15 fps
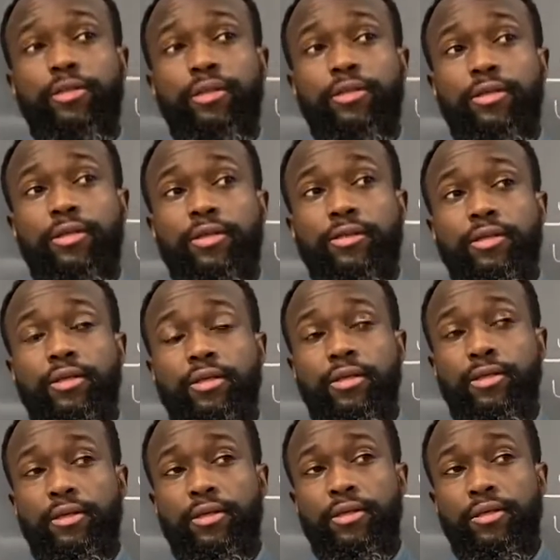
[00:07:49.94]

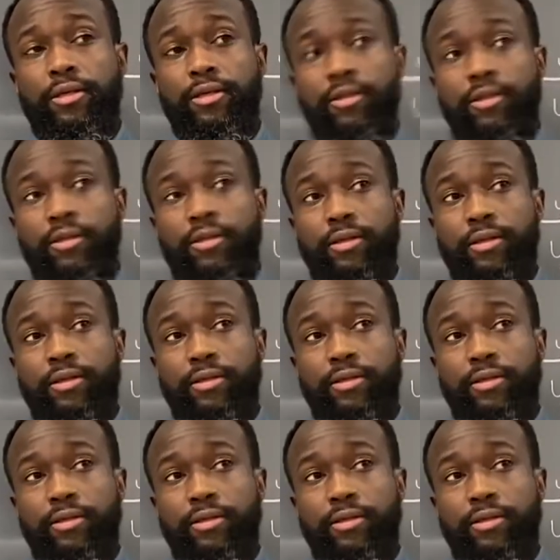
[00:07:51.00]
(no one is talking)